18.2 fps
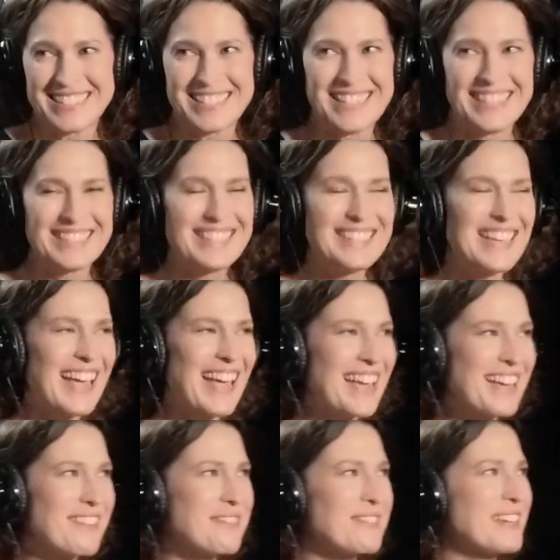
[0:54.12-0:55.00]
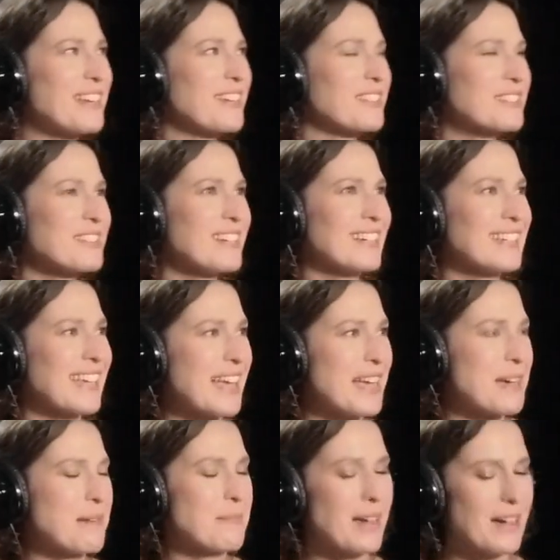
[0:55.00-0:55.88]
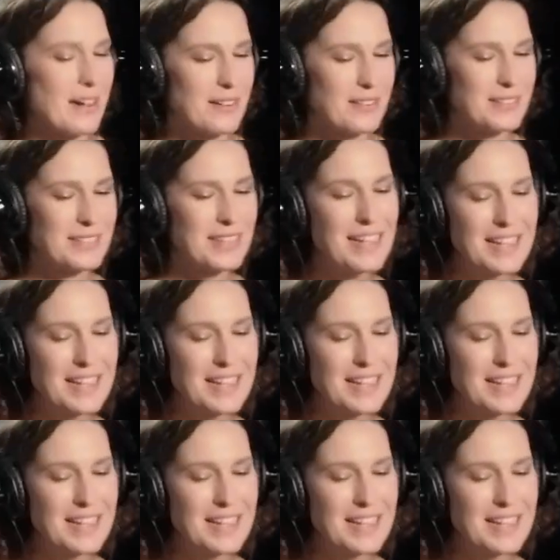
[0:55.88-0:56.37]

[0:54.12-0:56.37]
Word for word: today we are talking about